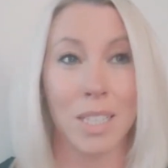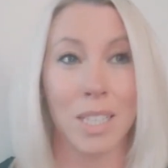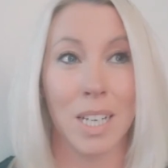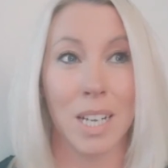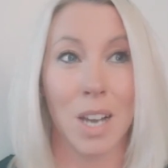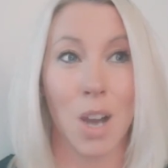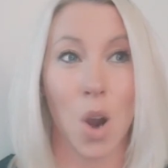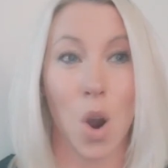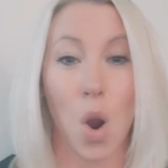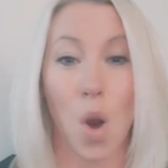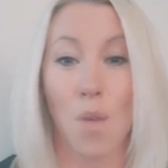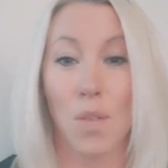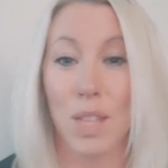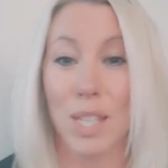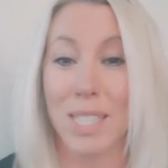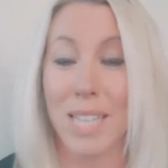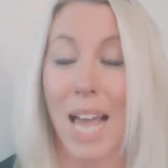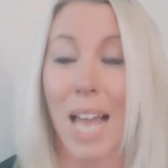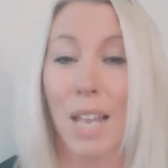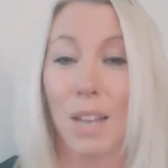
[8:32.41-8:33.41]
over the
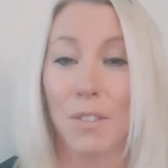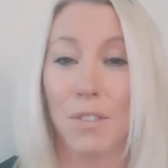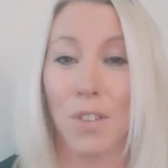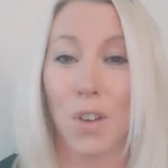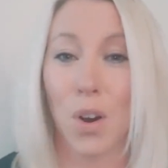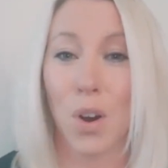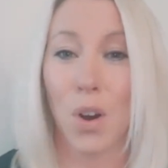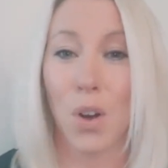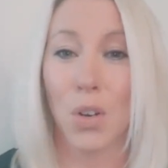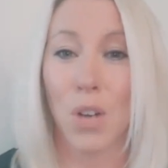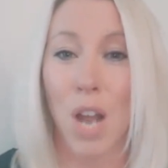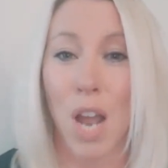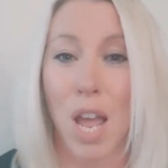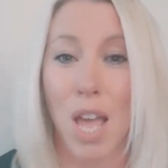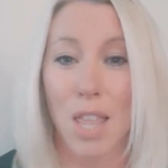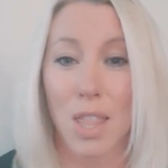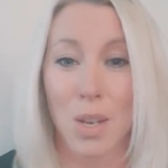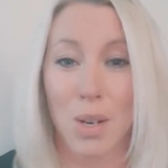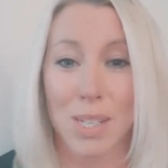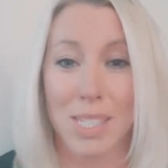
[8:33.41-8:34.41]
telephone,
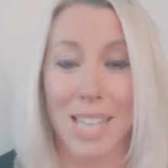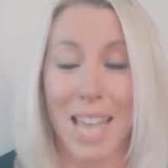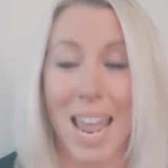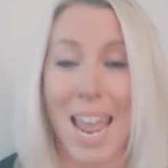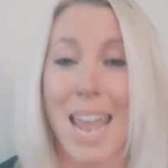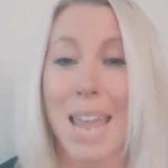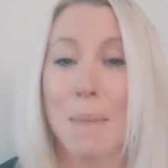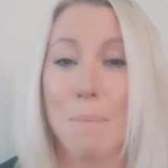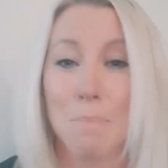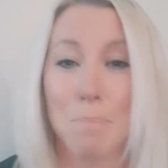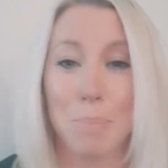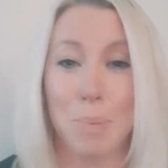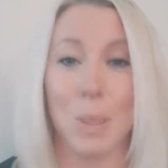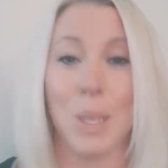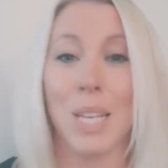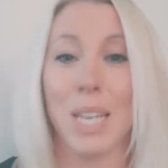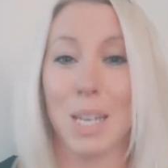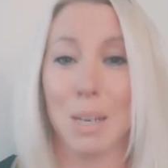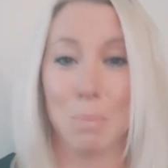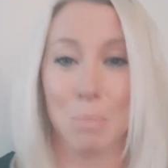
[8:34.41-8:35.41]
there's 8
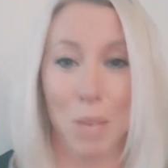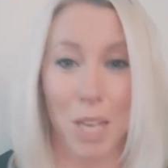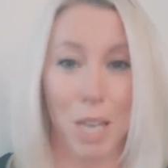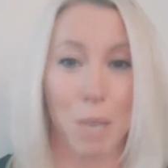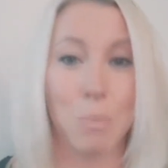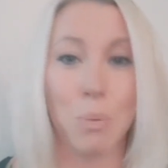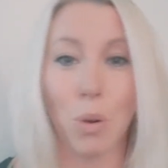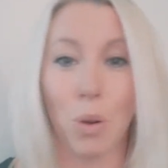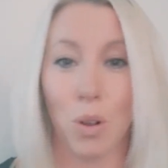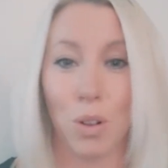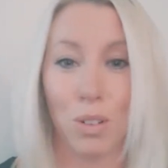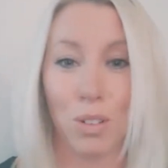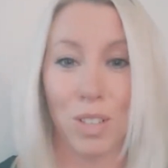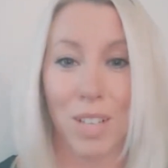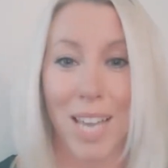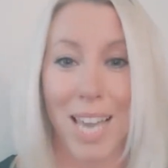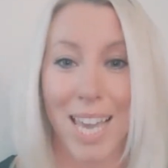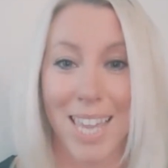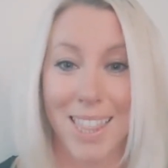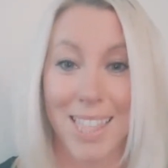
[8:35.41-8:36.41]
billion people
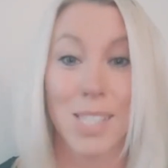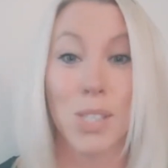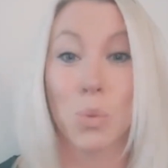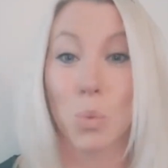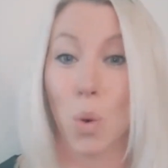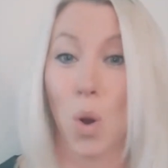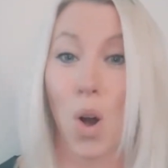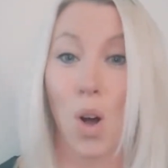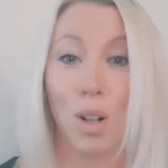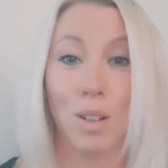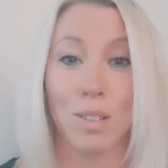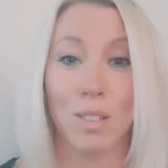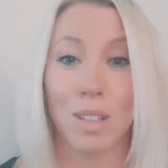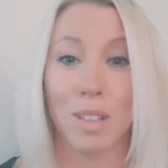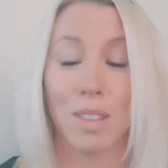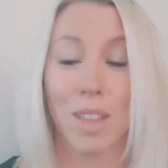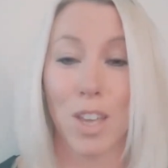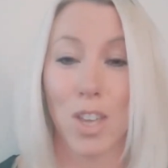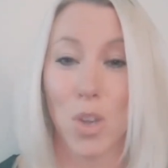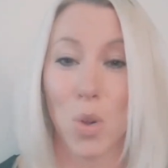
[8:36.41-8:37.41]
in this world
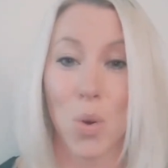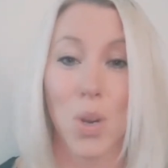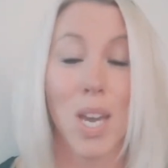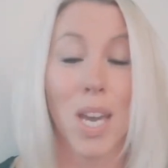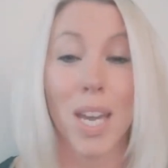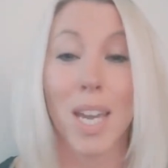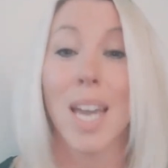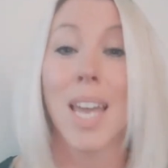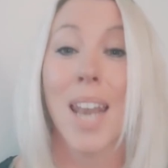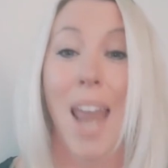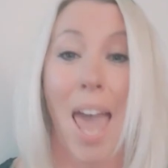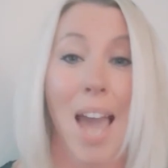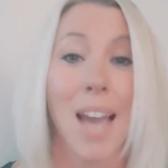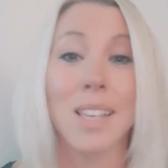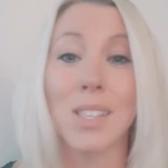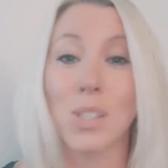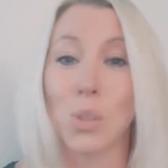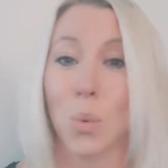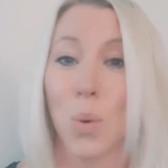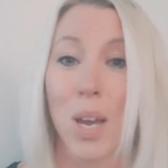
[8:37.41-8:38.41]
that you can
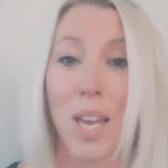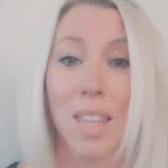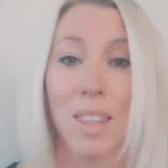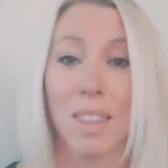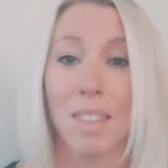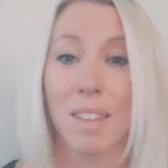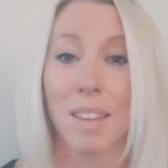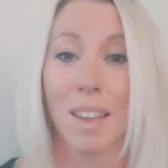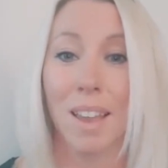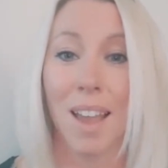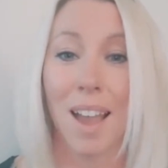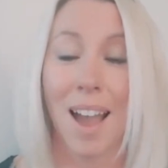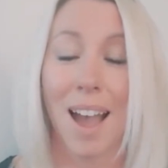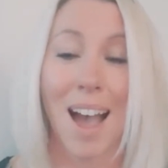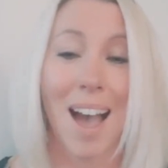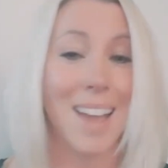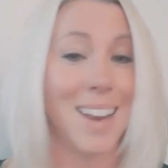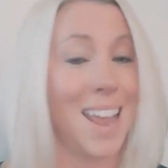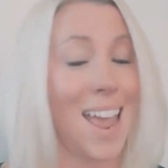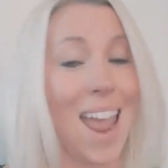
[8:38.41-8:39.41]
connect with
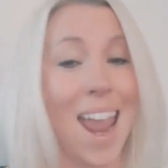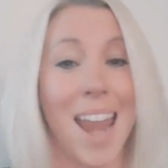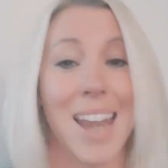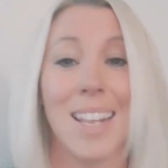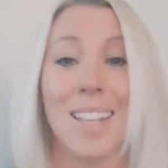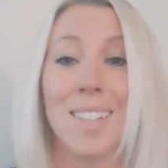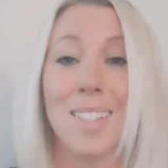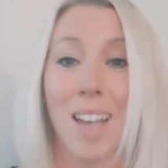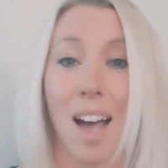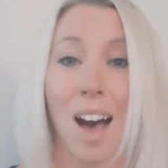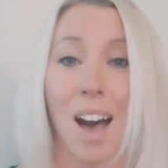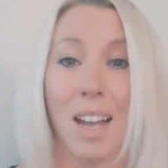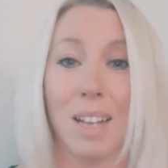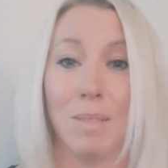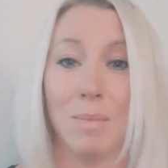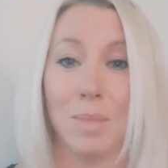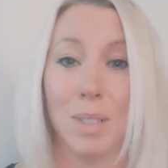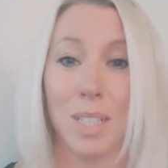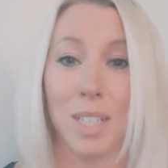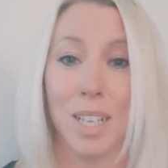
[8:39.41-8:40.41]
at any time.
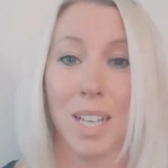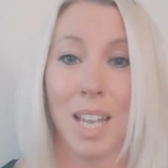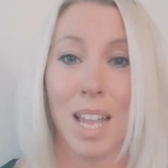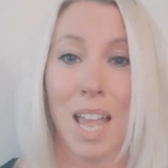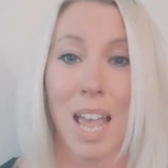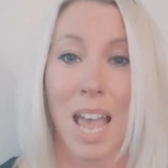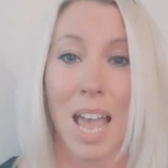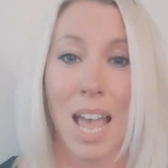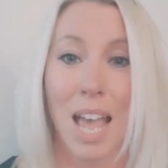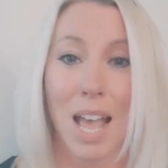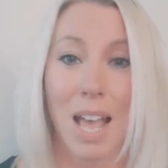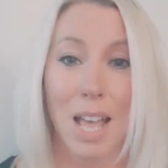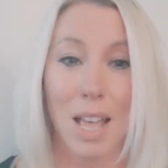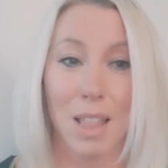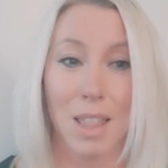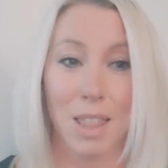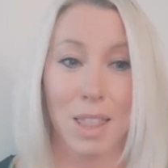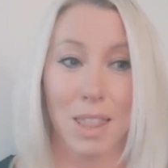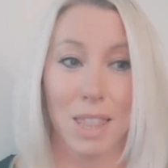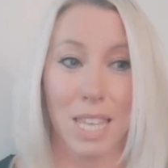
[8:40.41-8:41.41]

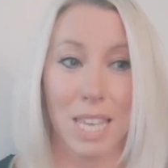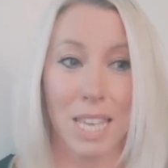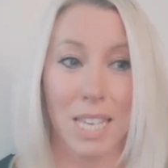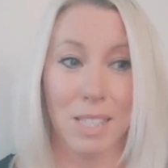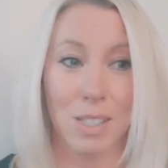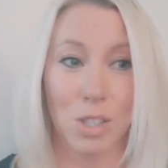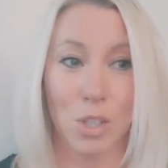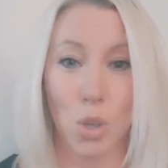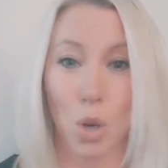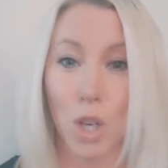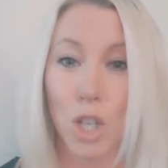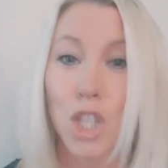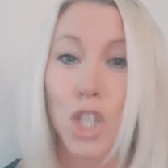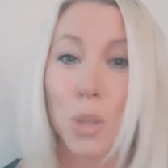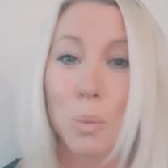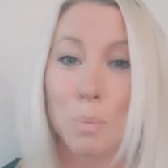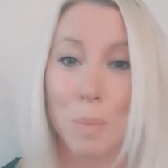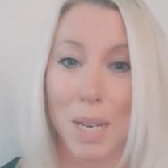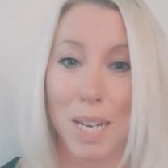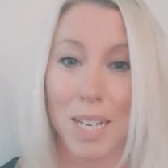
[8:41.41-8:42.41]
The social
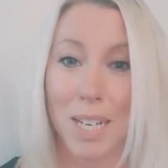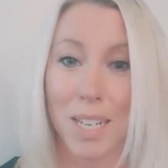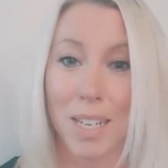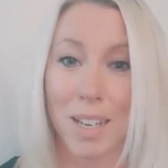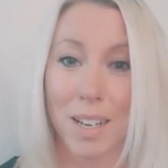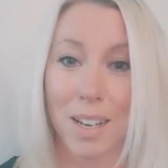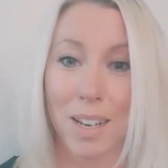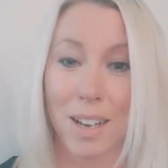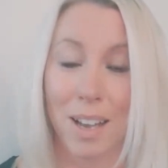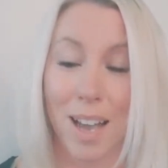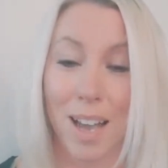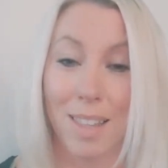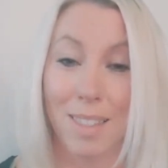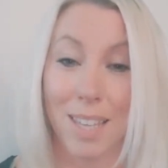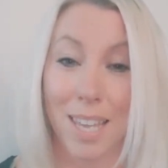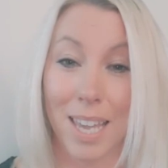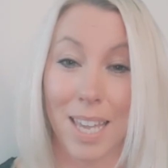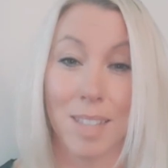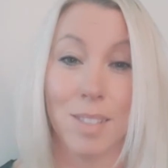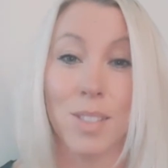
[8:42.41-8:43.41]
media and the
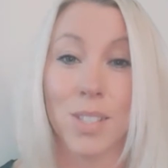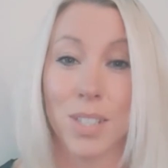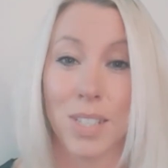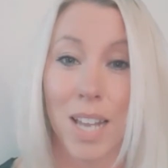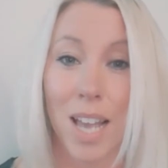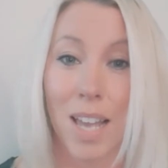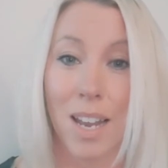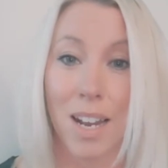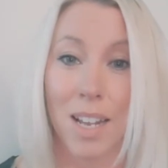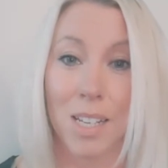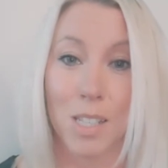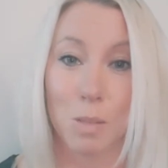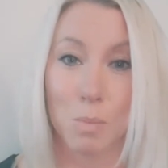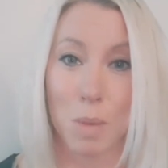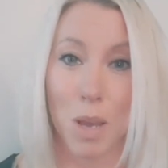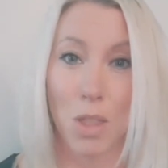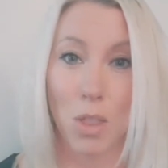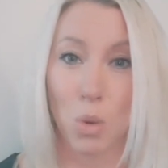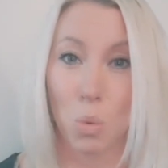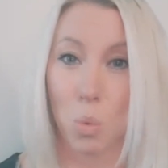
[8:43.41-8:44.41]
internet has
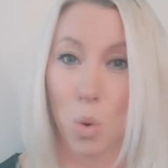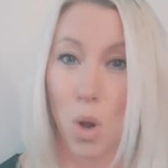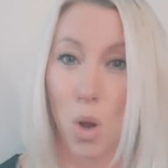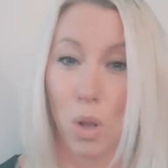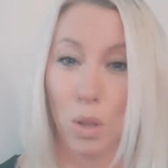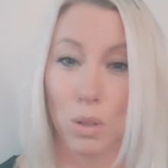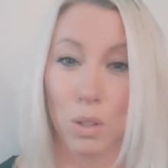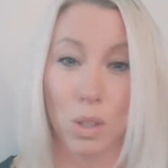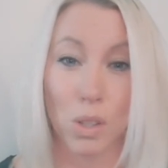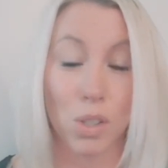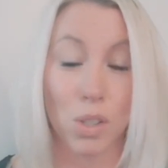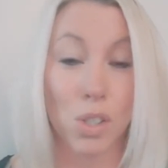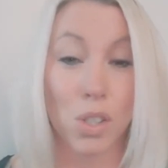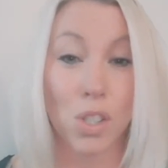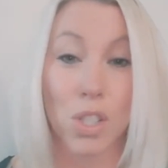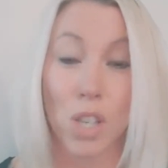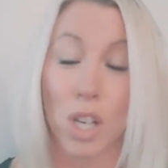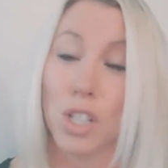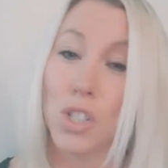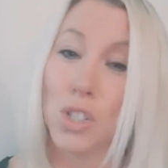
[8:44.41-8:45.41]
made the world
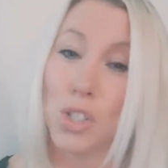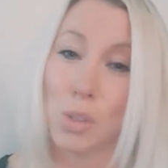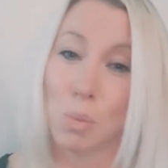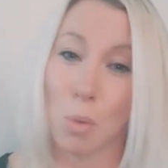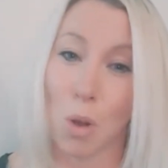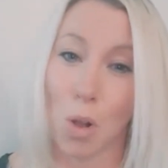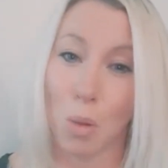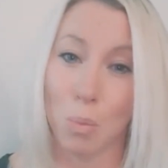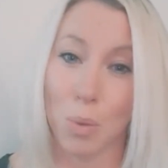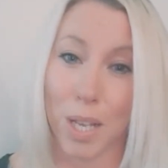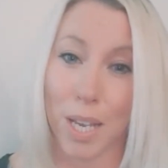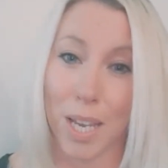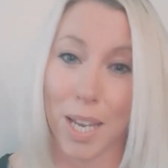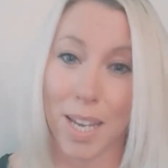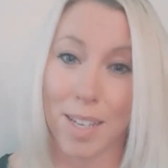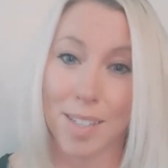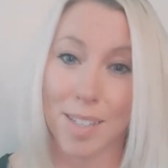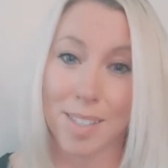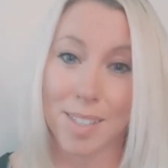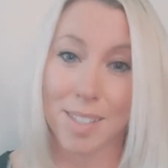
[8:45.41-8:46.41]
such a small
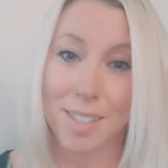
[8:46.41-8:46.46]
place,